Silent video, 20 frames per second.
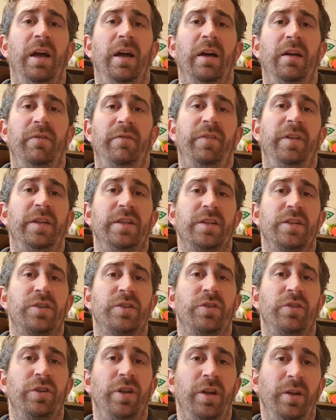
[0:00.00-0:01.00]
Fitness
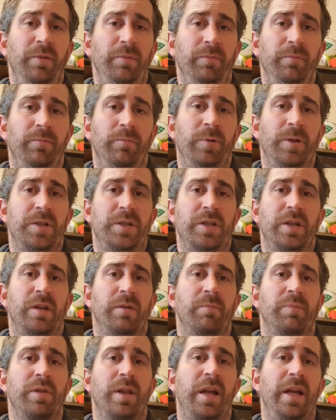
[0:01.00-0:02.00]
Uno, which you
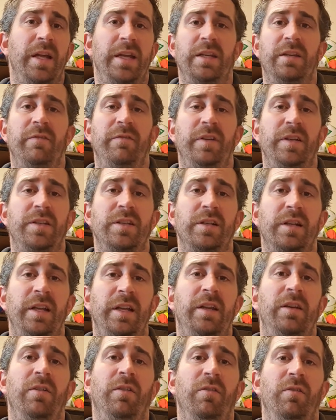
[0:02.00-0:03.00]
can play
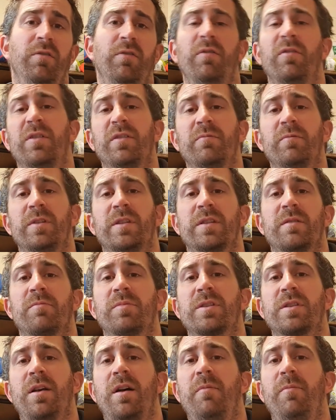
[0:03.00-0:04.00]
individually, or with some
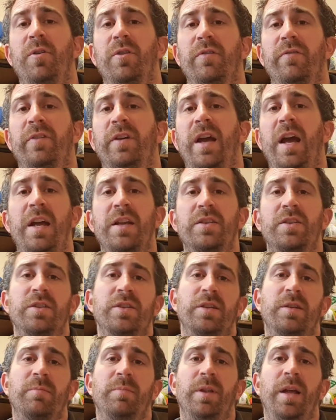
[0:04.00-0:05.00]
slight modifications,
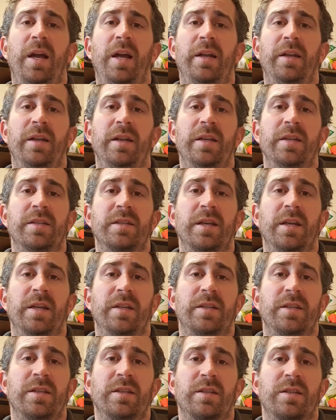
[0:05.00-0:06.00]
you can play it as a
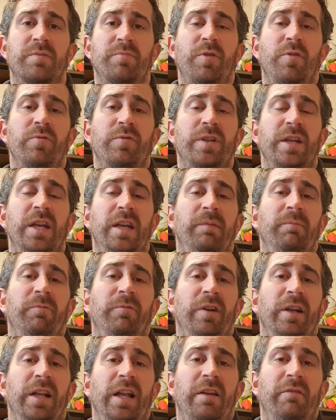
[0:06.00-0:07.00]
small team
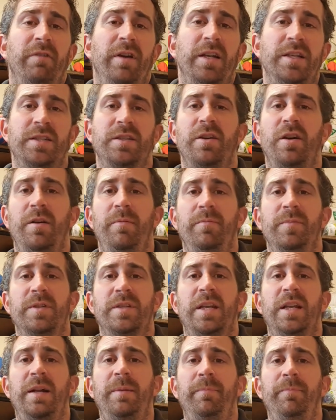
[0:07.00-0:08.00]
relay race type
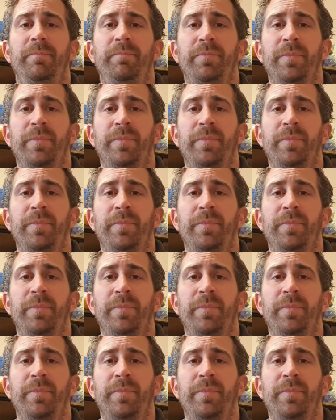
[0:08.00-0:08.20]
setup.